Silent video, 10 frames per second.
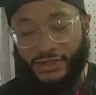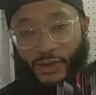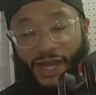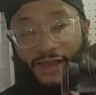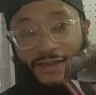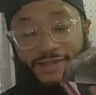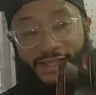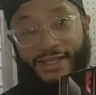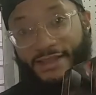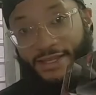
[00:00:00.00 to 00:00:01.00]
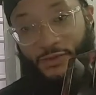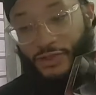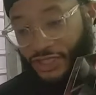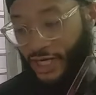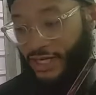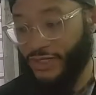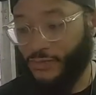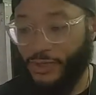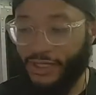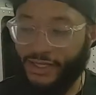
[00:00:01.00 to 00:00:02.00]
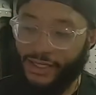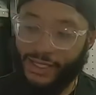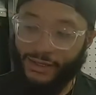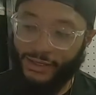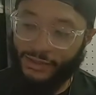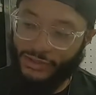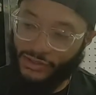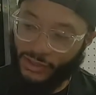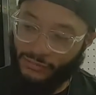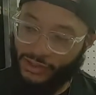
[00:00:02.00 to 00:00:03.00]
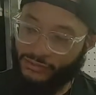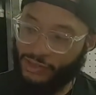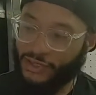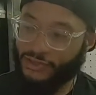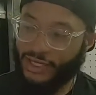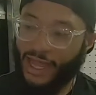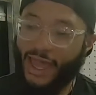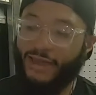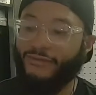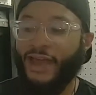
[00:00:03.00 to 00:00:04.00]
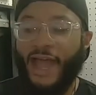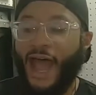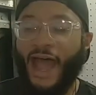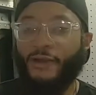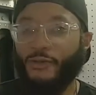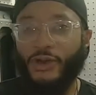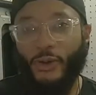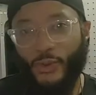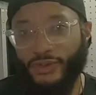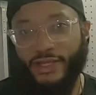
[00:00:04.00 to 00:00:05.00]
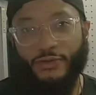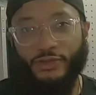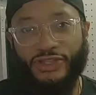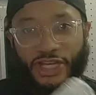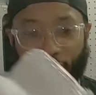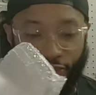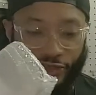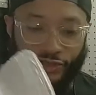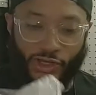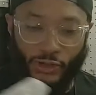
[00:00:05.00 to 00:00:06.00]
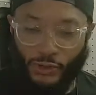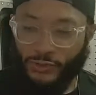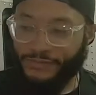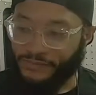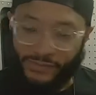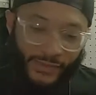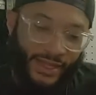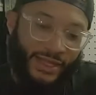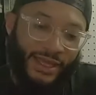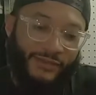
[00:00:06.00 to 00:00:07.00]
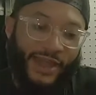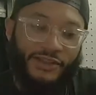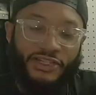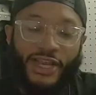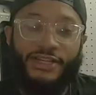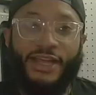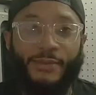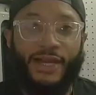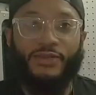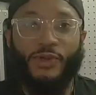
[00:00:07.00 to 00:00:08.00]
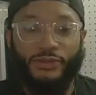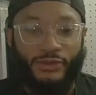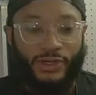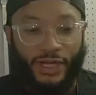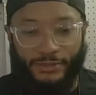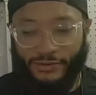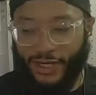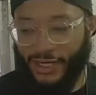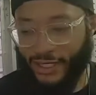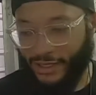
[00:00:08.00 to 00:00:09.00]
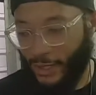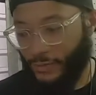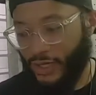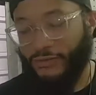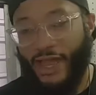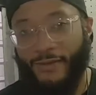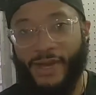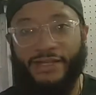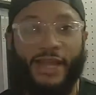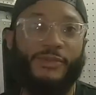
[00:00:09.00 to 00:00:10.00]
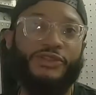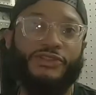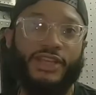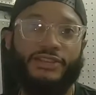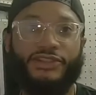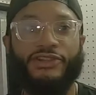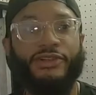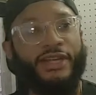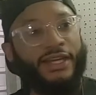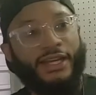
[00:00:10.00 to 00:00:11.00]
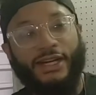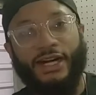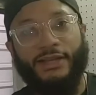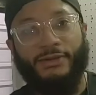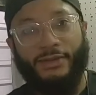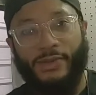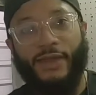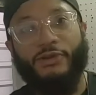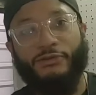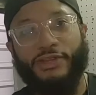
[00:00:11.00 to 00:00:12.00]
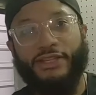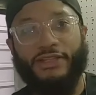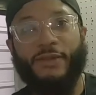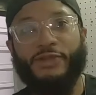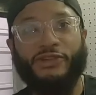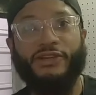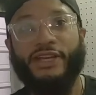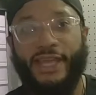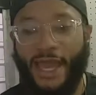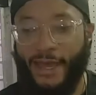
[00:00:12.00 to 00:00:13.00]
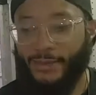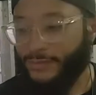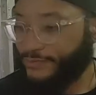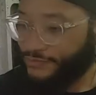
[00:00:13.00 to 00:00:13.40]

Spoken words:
So I've seen this was changed, but in the service records that I have, I don't know when this was changed. So if I have to change it, I might as well do an upgrade, and then I'll be able to have my temperature sensor to be able to read the temperature in the cab.